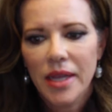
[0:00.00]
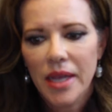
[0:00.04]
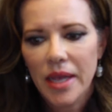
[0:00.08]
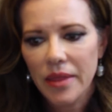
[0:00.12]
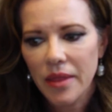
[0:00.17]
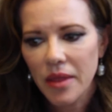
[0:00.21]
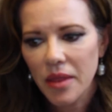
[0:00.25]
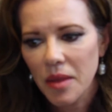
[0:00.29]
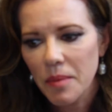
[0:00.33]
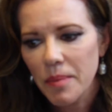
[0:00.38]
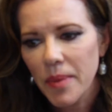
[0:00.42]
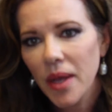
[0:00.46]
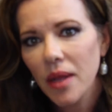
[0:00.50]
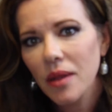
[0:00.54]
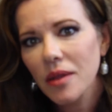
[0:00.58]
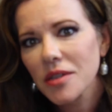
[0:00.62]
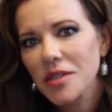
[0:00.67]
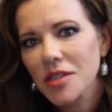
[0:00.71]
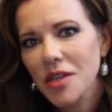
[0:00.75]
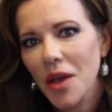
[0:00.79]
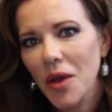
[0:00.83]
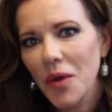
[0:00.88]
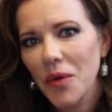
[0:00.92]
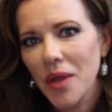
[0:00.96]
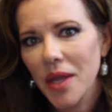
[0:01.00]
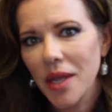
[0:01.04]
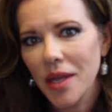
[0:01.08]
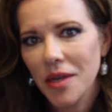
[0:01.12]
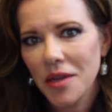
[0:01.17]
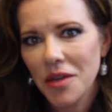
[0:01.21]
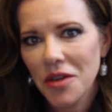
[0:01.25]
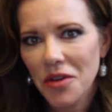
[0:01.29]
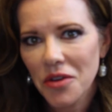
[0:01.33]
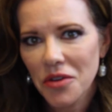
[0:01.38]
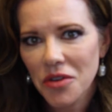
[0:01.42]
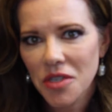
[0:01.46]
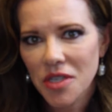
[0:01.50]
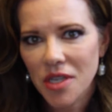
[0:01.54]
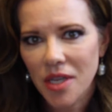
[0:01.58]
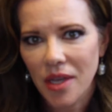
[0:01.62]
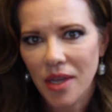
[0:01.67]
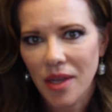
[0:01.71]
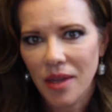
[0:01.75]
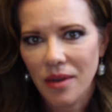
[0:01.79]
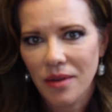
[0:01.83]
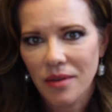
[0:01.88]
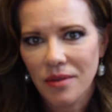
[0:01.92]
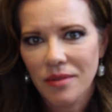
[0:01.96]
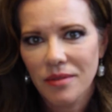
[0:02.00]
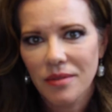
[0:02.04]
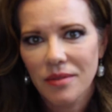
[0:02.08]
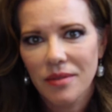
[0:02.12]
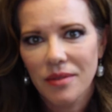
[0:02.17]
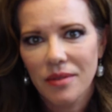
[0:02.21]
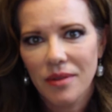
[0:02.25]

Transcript: And then the pellets go into your skin,